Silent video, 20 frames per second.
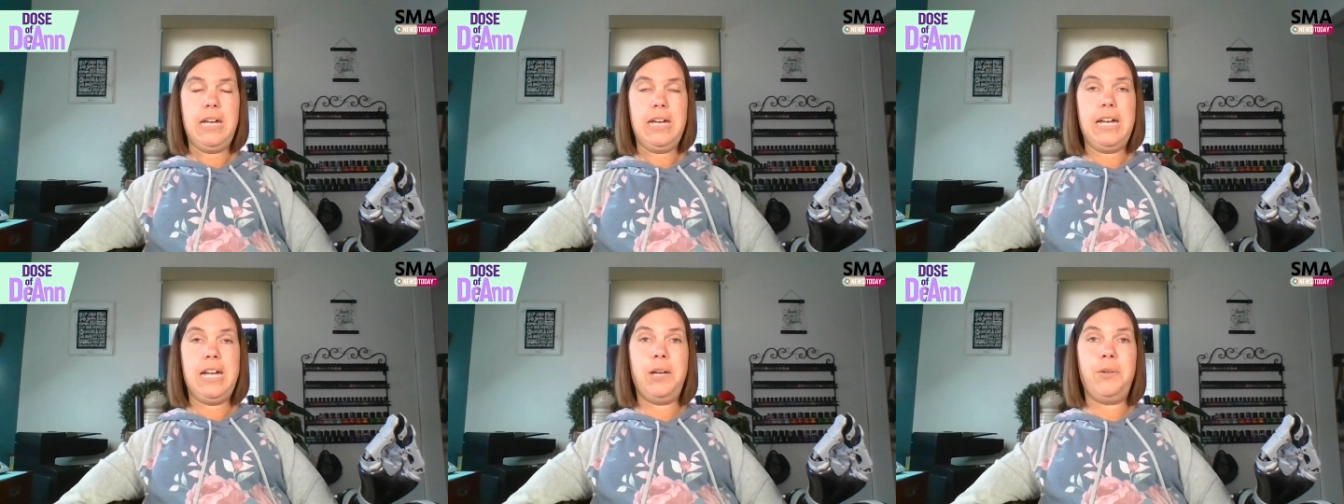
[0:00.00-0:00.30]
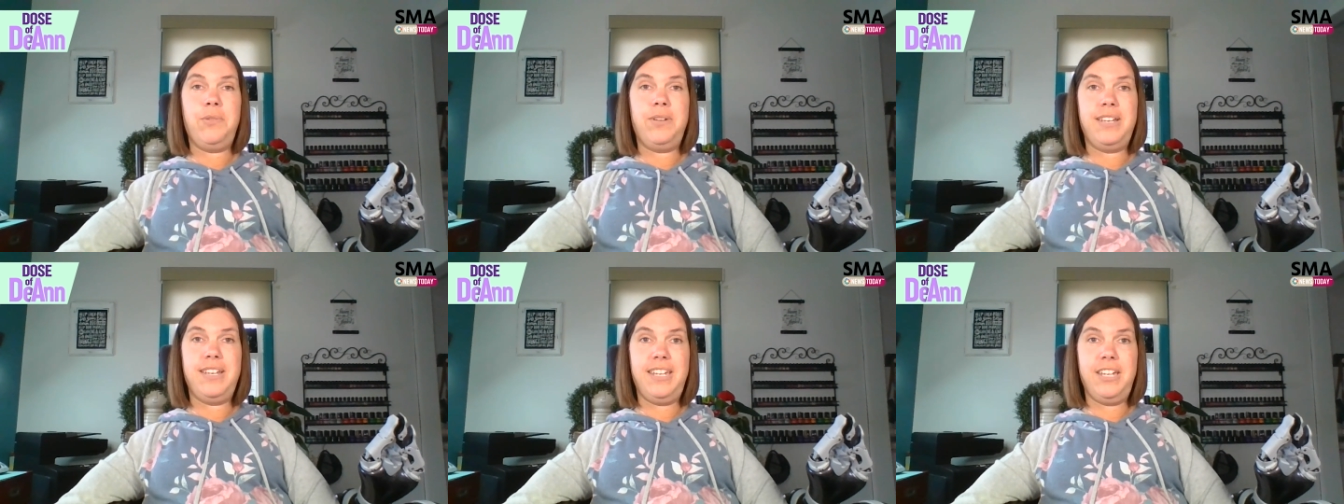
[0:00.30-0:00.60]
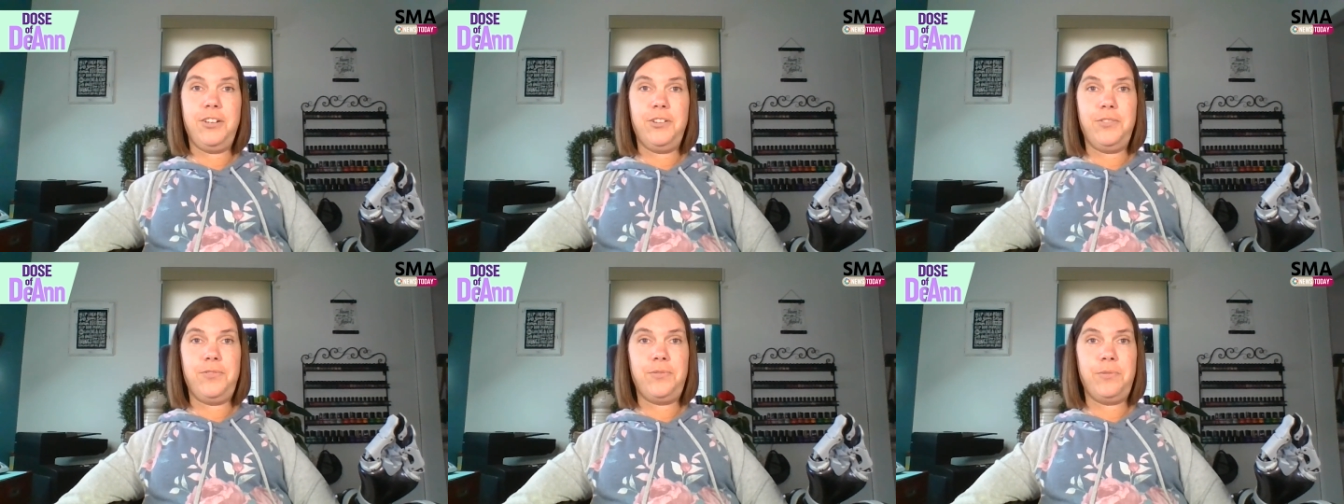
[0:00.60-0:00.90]
I want to
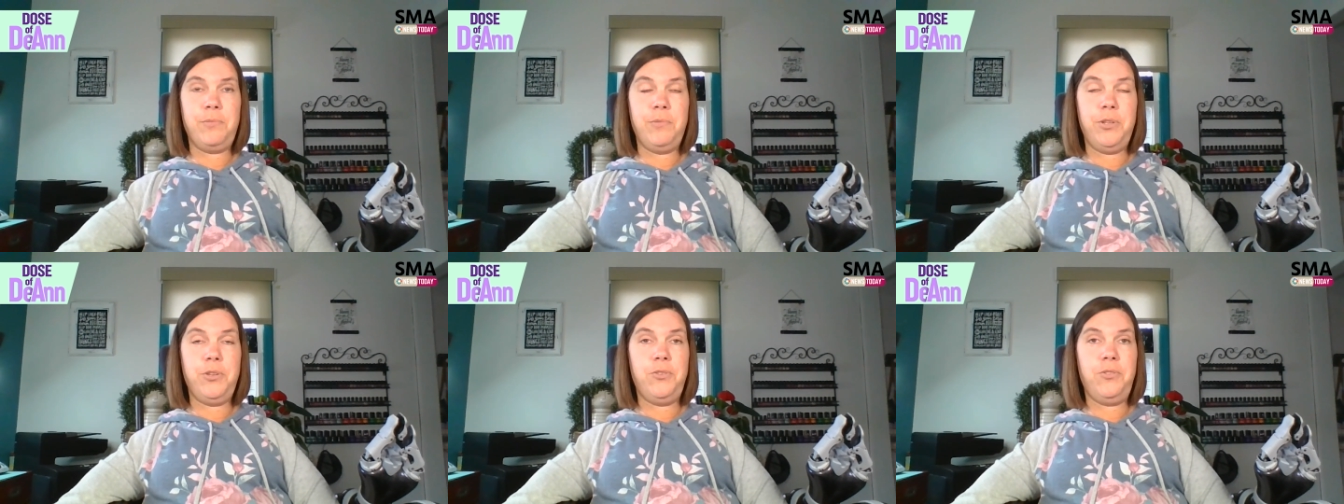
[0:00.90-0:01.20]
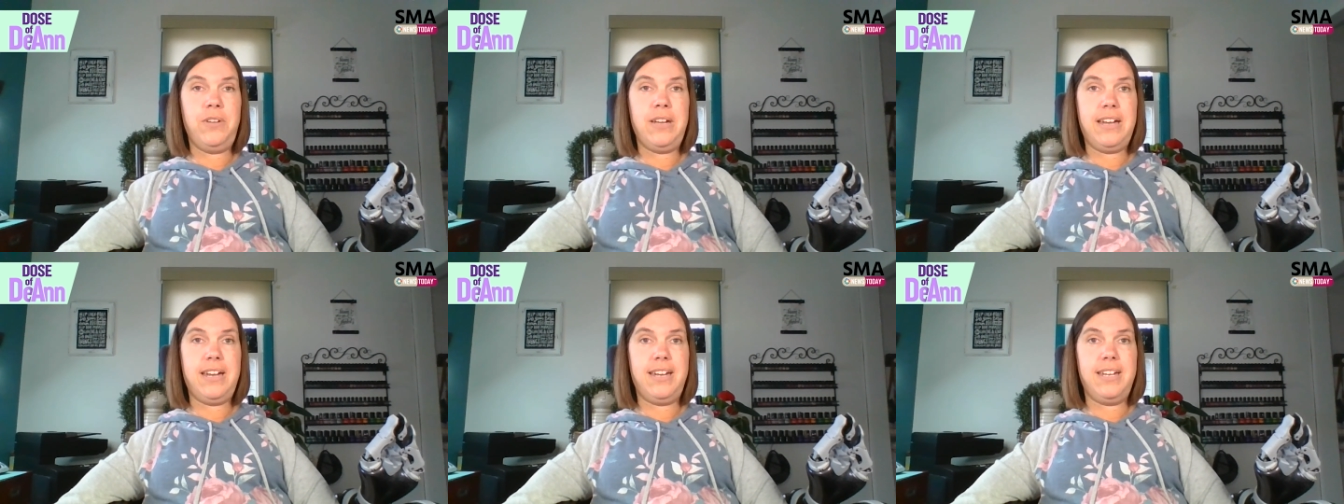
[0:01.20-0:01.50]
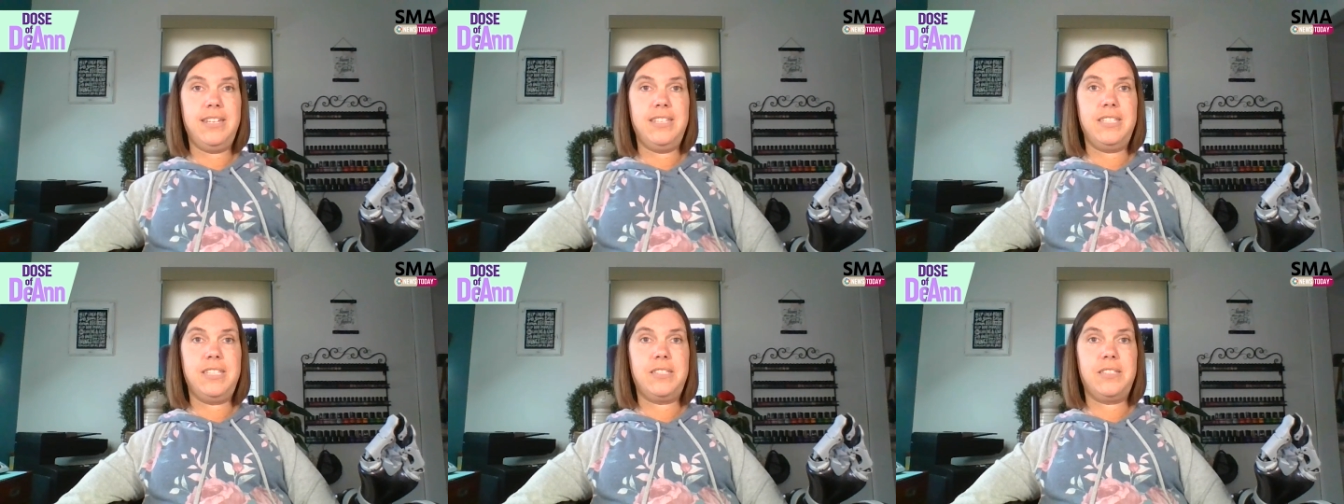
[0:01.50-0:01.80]
hear from you
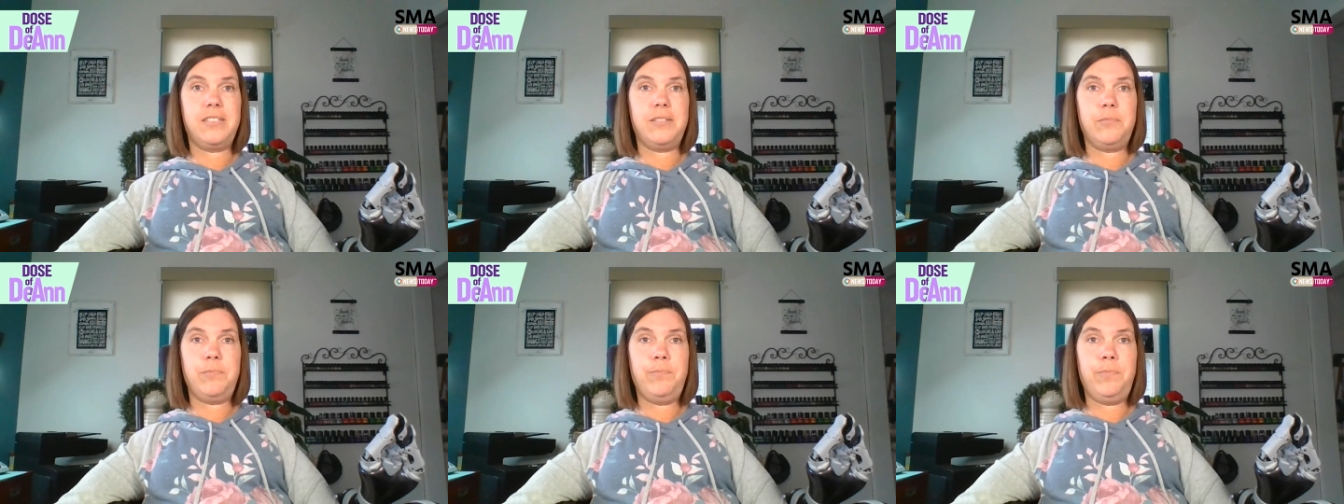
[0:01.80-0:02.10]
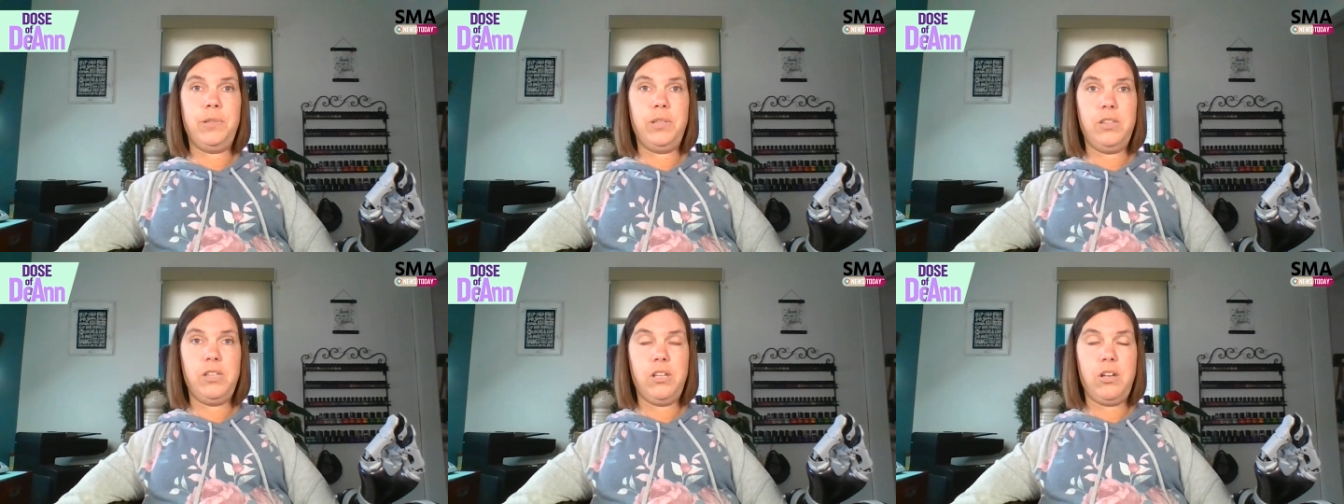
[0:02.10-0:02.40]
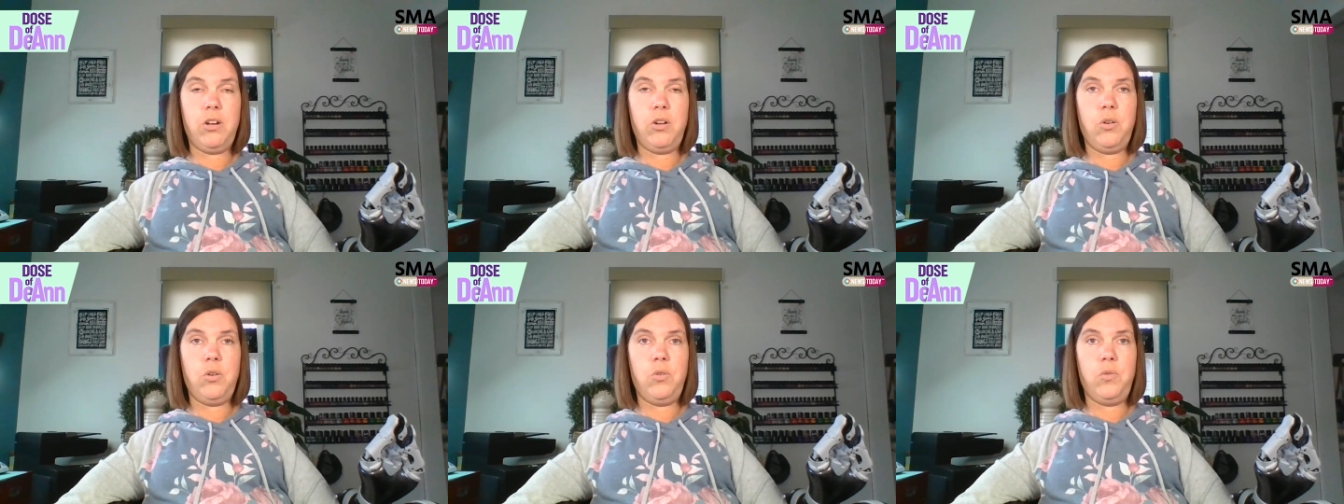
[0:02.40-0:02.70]
guys
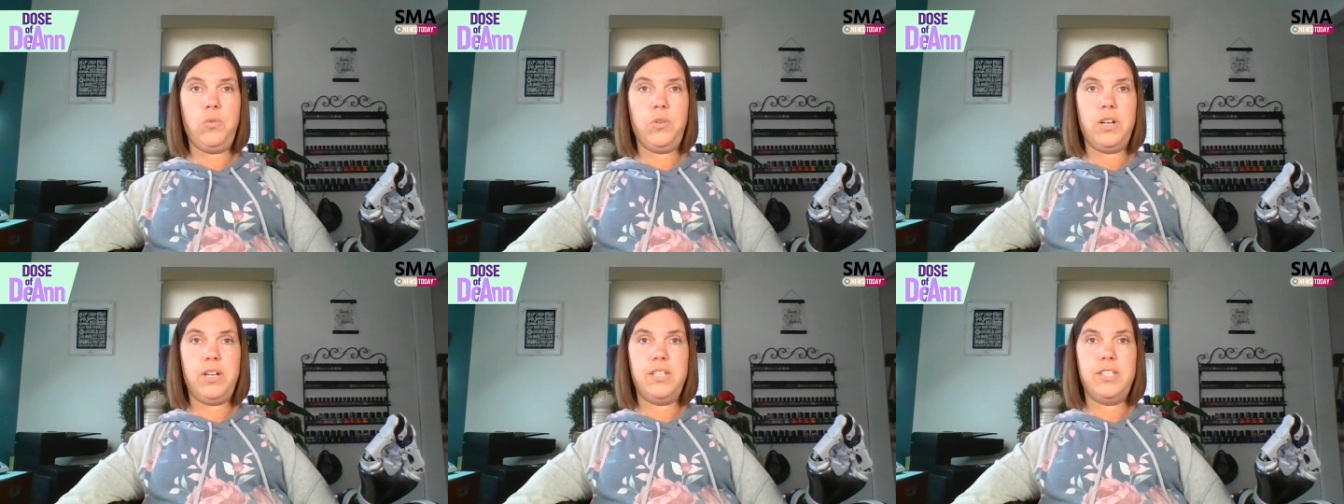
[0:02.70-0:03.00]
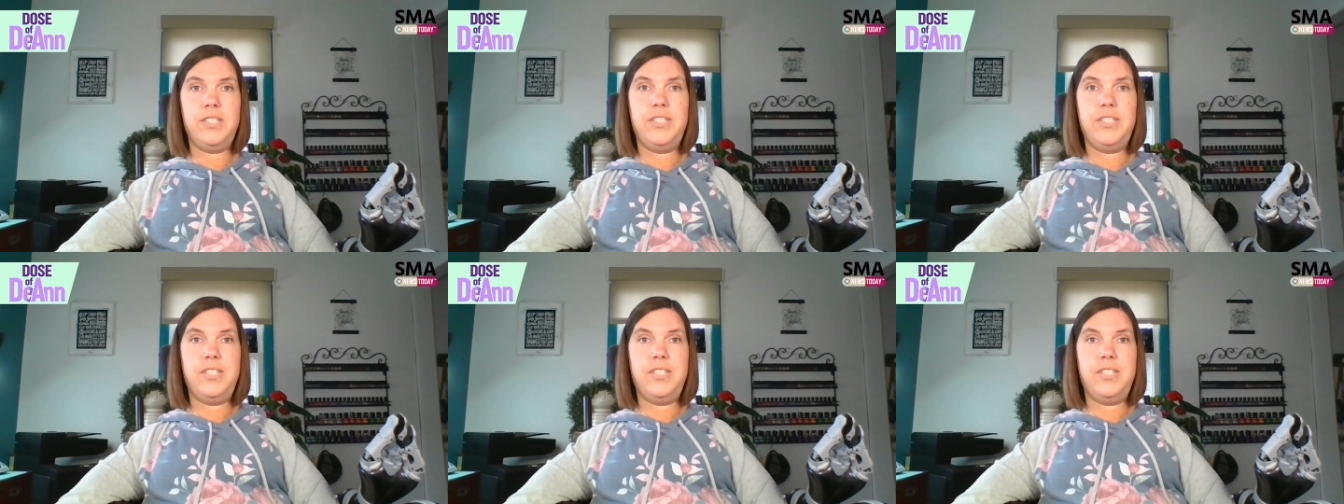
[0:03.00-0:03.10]
below.